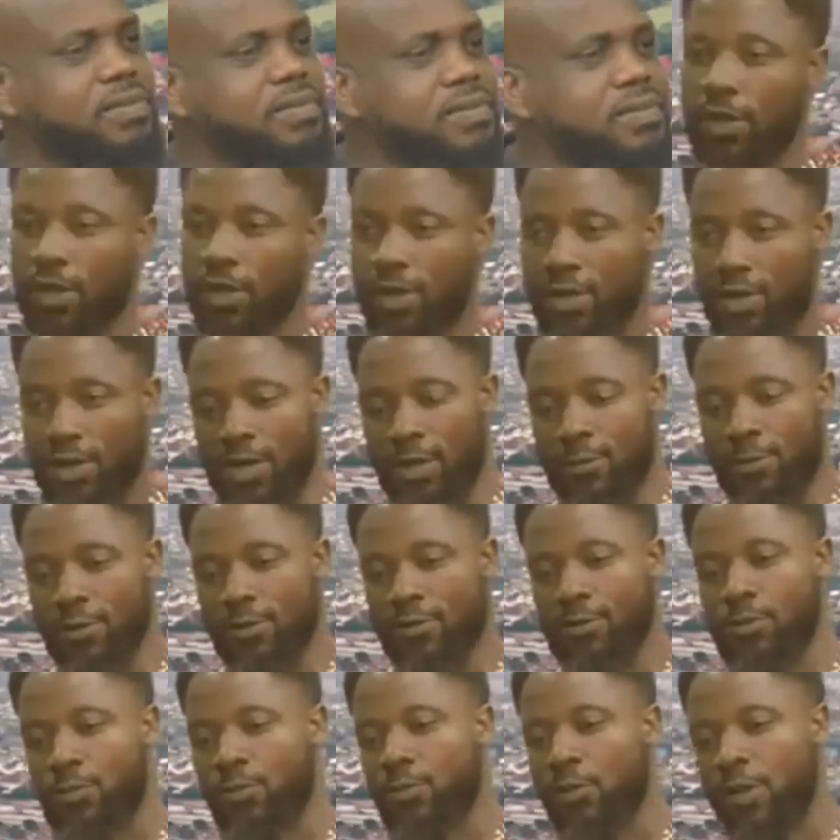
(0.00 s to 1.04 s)
Okay, I
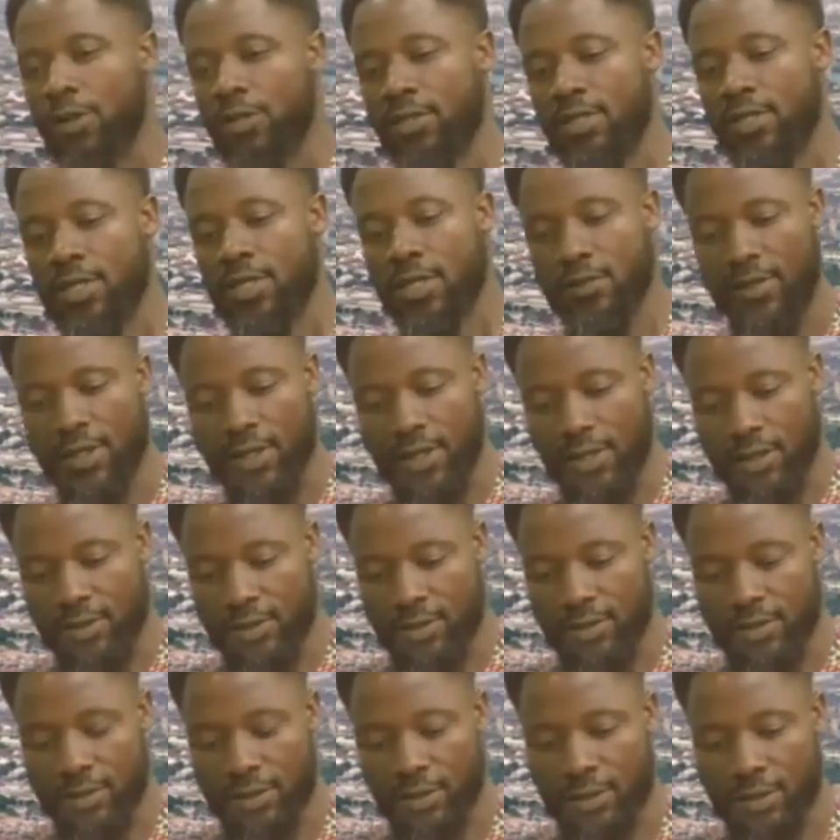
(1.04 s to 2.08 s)
want to point out
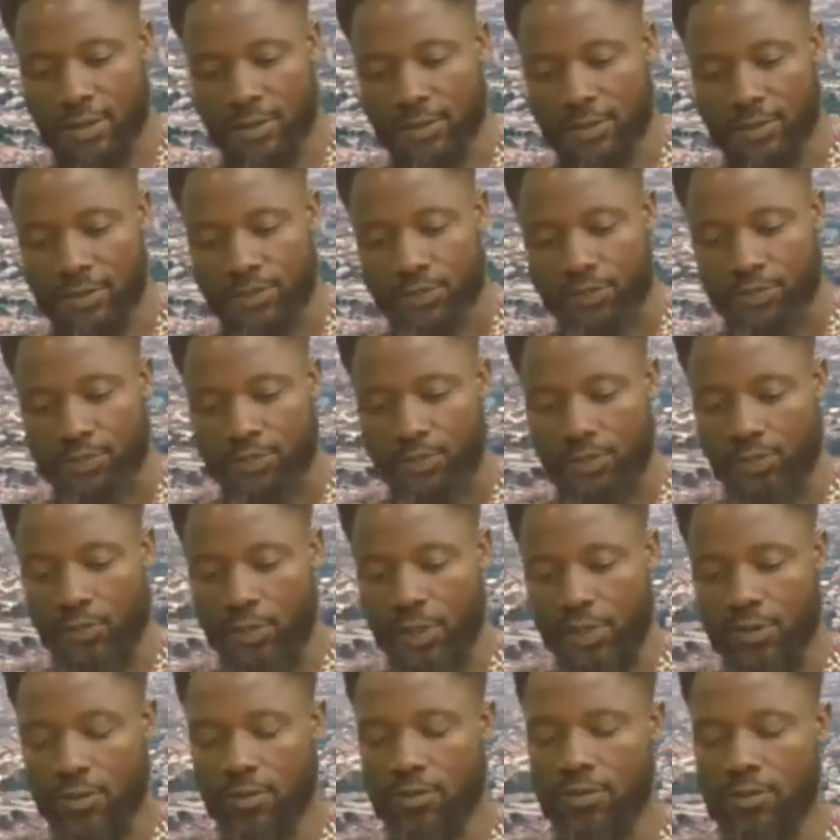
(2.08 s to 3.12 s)
that
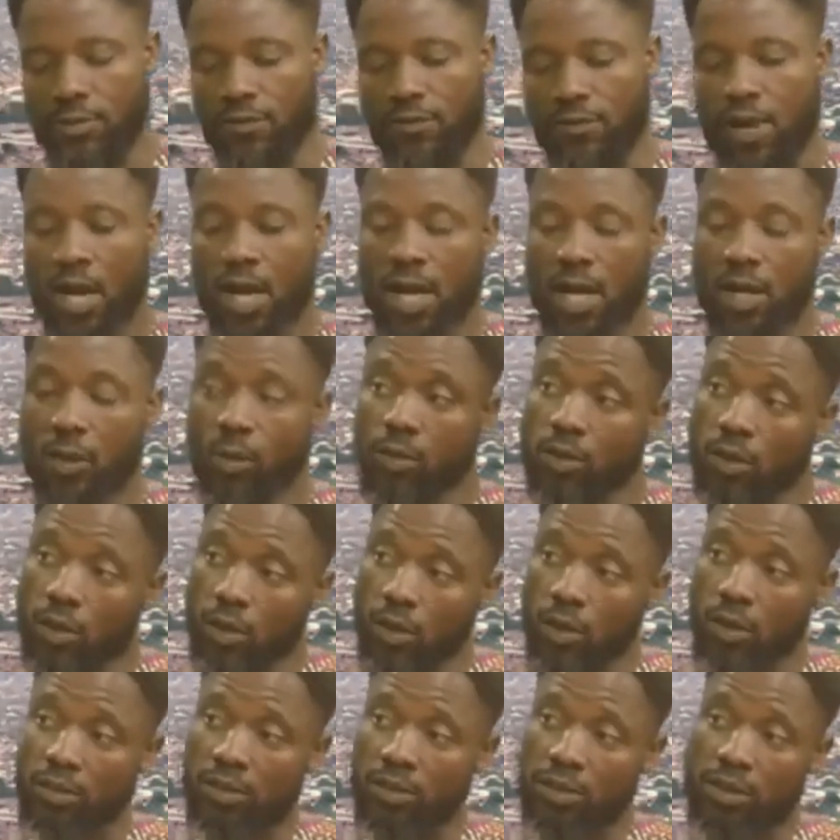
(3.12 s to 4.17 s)
because of how
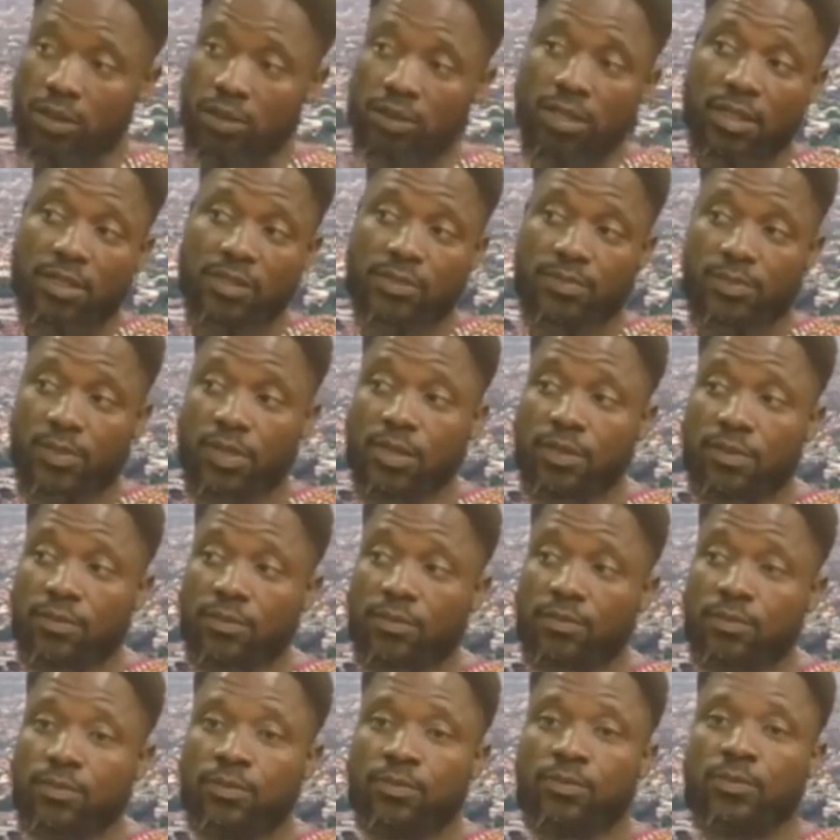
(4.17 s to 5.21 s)
long this has
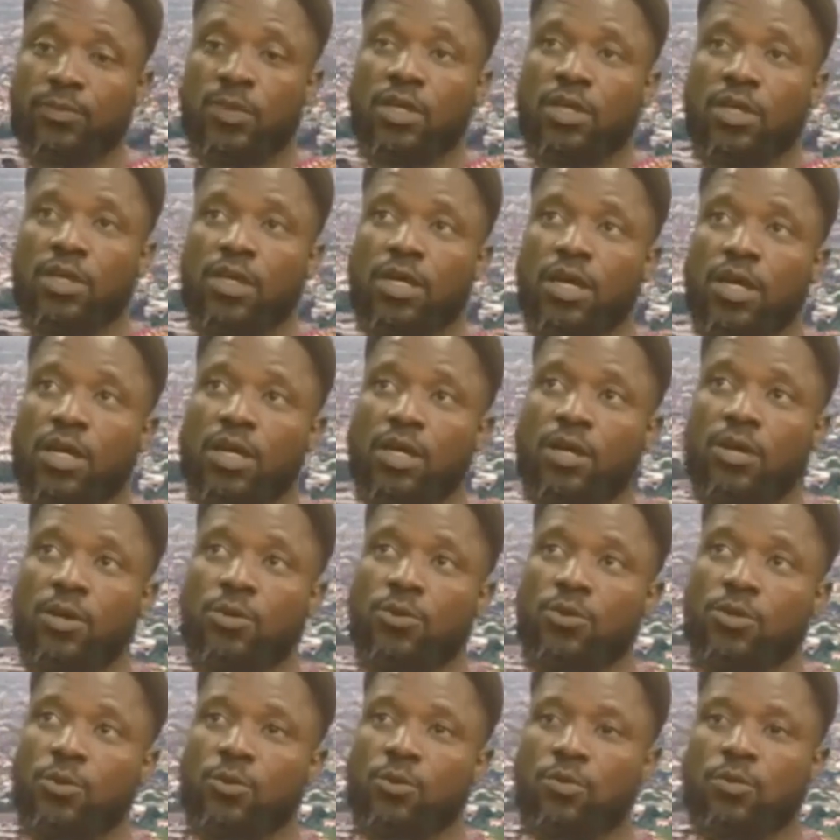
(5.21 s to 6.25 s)
been,
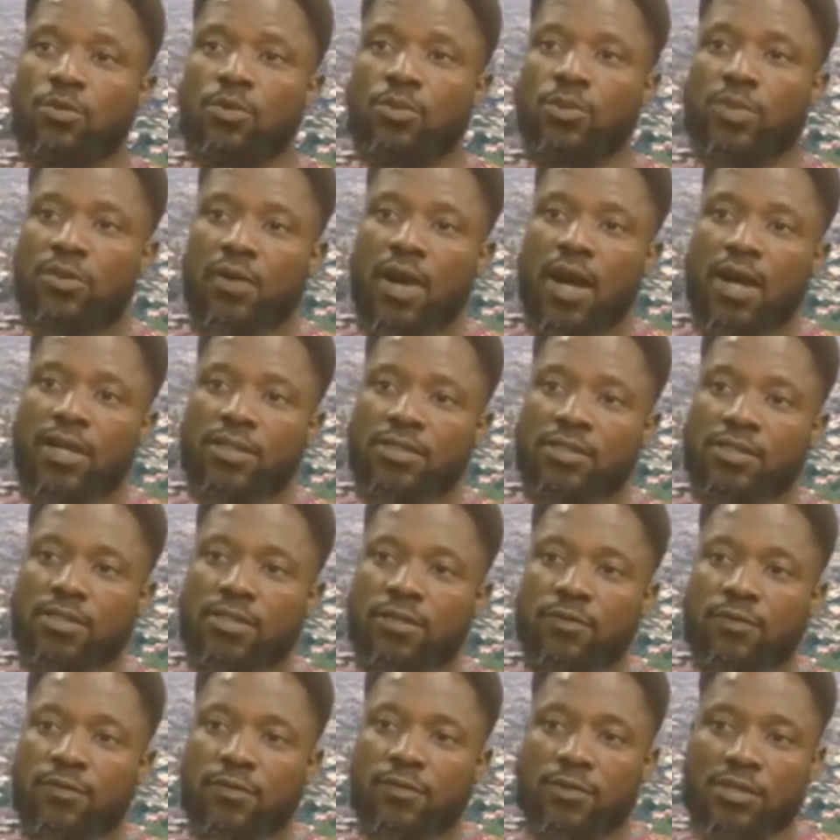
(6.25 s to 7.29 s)
you wouldn't be right
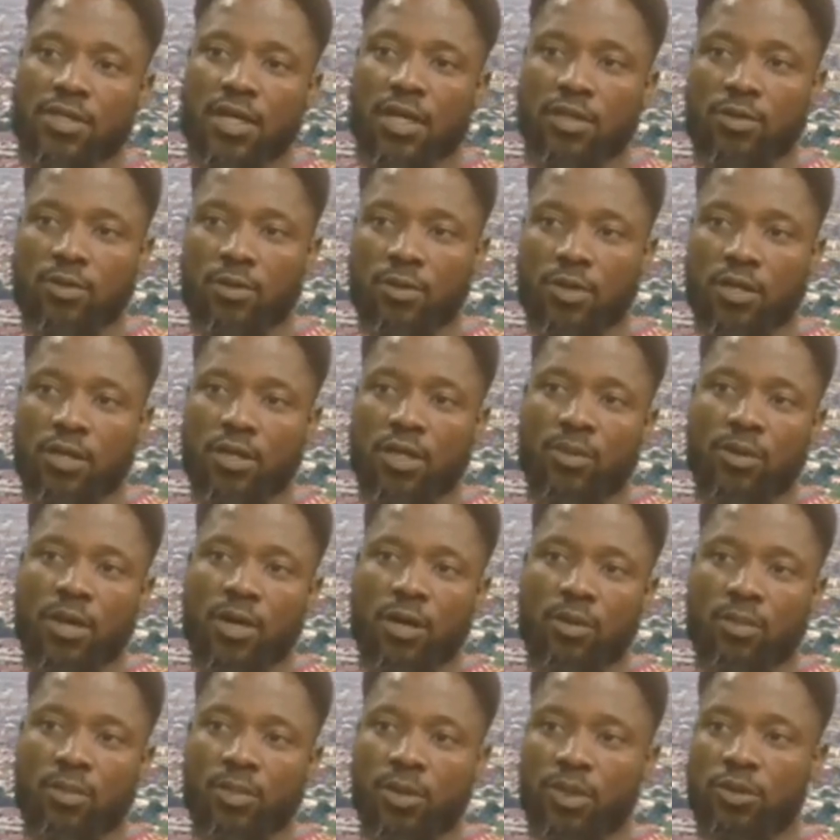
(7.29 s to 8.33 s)
if you start talking
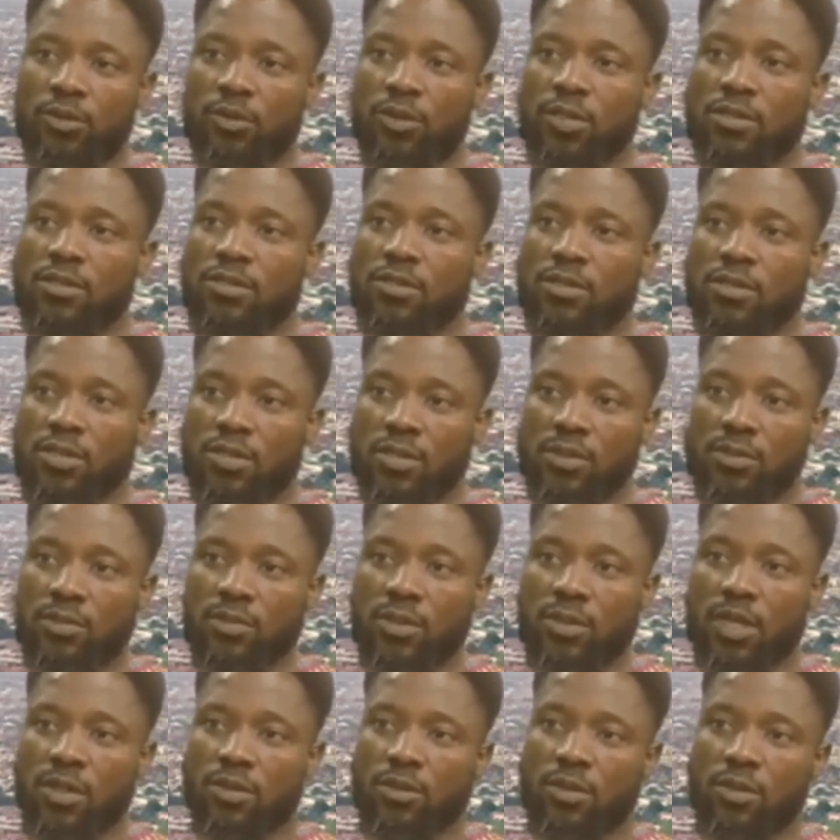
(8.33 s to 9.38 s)
about
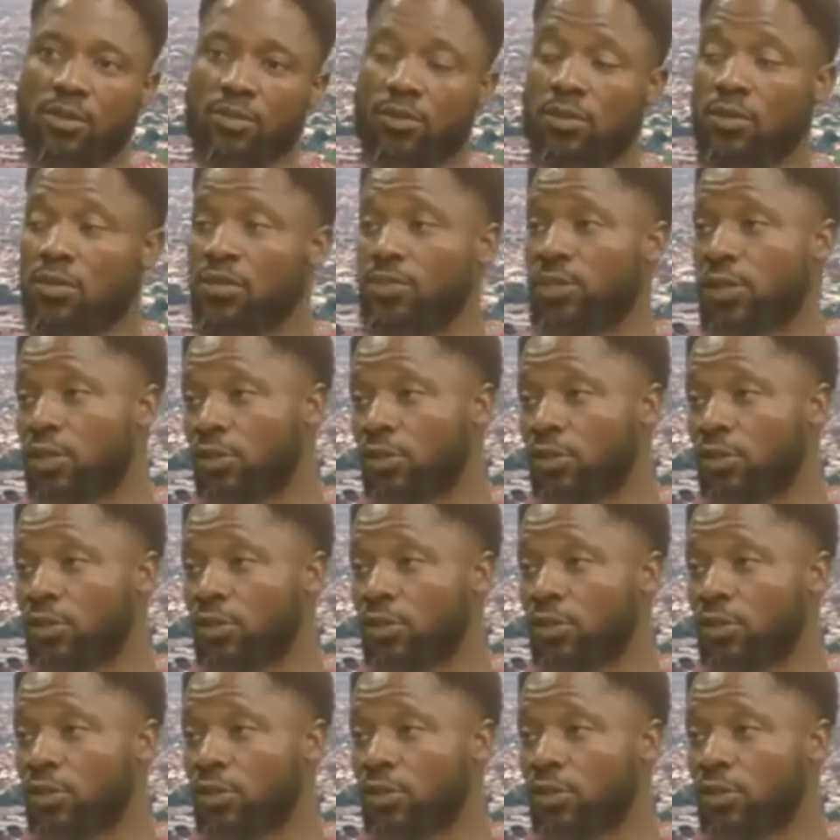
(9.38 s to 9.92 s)
patriotism and doctors